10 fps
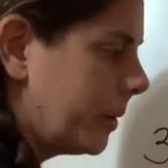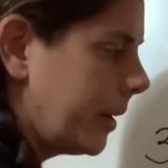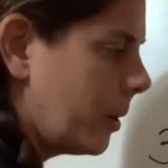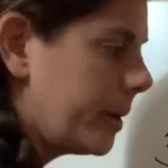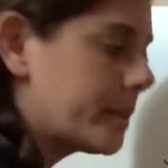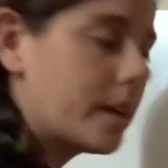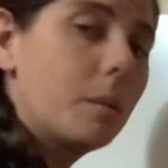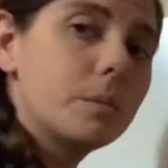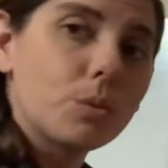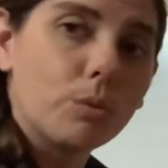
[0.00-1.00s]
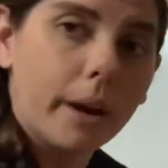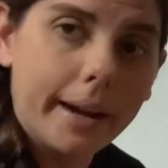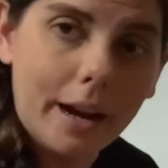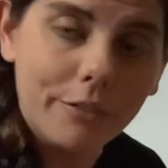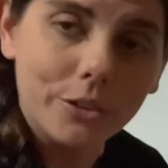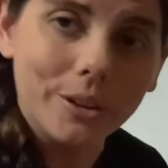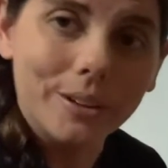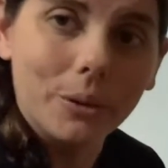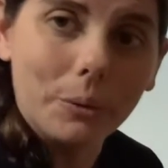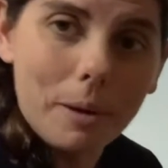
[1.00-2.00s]
It always comes right after it
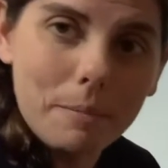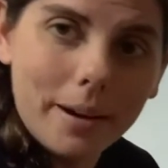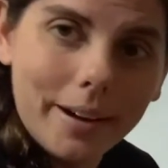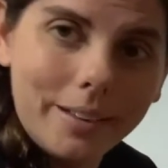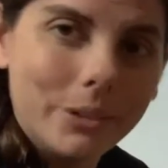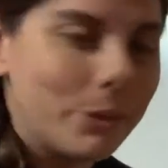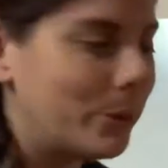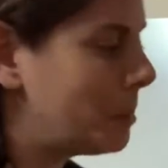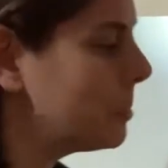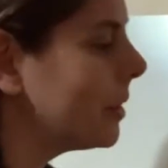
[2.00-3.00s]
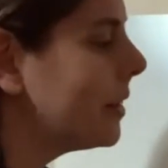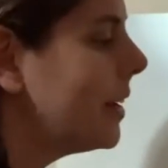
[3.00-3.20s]
or right behind the whole number.